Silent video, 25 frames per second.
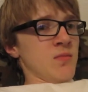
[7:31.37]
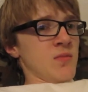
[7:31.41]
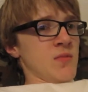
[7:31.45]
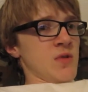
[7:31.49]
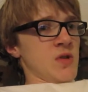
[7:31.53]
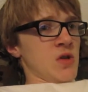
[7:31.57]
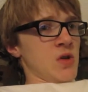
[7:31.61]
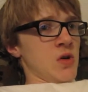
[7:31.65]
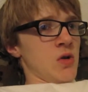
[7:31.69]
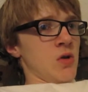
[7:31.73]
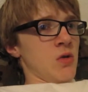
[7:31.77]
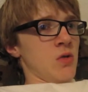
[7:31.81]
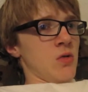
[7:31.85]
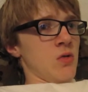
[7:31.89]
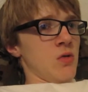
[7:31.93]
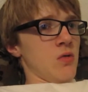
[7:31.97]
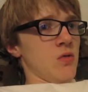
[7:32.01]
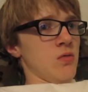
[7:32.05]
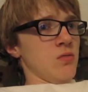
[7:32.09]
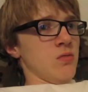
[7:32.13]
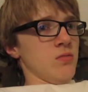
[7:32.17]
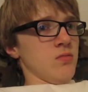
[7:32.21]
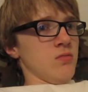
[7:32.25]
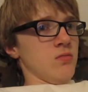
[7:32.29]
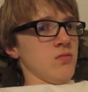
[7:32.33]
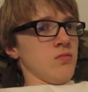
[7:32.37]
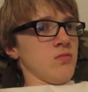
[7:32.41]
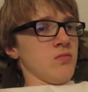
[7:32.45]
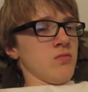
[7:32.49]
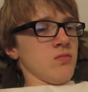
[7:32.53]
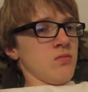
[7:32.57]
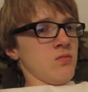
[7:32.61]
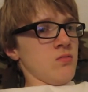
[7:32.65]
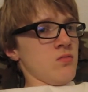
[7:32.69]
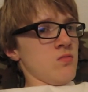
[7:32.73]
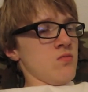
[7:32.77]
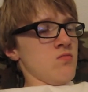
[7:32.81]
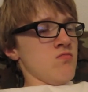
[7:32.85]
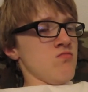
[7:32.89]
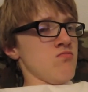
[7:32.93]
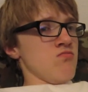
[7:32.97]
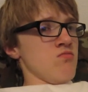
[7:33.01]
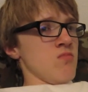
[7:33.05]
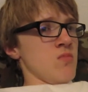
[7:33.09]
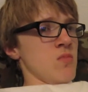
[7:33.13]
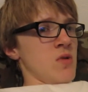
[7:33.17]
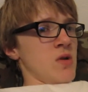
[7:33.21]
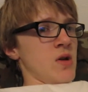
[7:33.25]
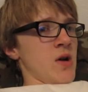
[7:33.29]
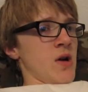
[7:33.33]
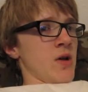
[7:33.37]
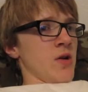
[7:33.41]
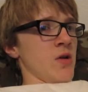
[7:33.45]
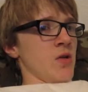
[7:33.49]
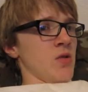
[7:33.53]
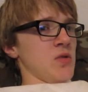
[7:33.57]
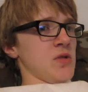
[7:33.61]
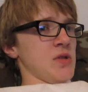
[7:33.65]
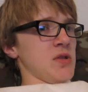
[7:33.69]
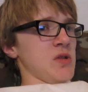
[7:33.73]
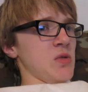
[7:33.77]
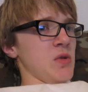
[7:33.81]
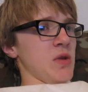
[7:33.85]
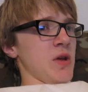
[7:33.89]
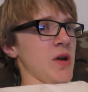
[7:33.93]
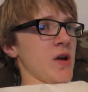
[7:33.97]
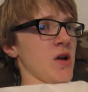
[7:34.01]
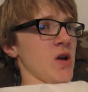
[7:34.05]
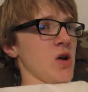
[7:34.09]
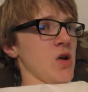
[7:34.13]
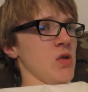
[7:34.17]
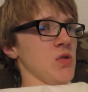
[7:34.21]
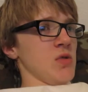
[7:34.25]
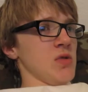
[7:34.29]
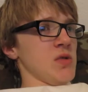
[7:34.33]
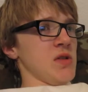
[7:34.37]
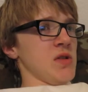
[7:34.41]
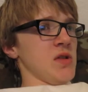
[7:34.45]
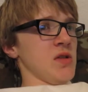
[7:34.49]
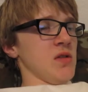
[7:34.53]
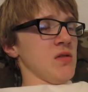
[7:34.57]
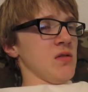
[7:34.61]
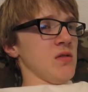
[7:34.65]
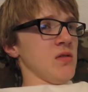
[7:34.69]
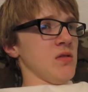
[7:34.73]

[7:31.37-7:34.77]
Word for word: So, I don't know, we'll see where that goes.